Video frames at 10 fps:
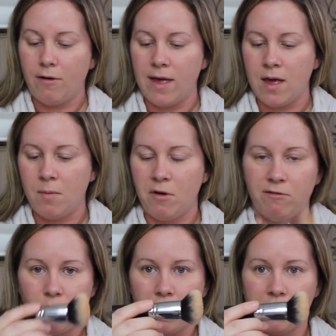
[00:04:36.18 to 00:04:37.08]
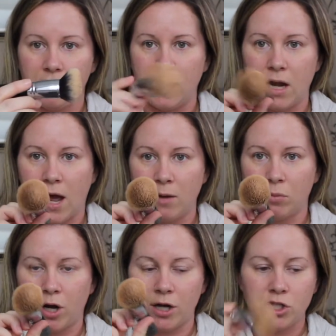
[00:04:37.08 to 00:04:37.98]
M439
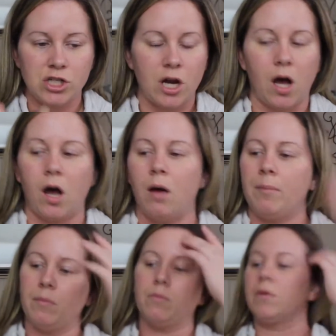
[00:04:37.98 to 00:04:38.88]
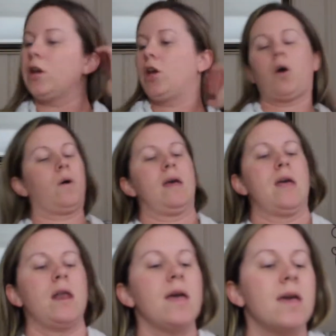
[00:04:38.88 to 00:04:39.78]
brush, I'm going to go
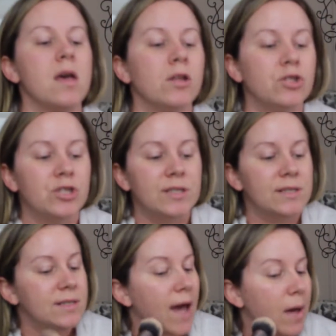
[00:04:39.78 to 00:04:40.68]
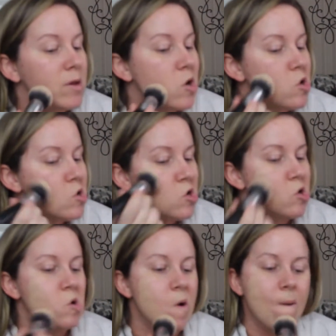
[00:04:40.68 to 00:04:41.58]
in and just dab it on.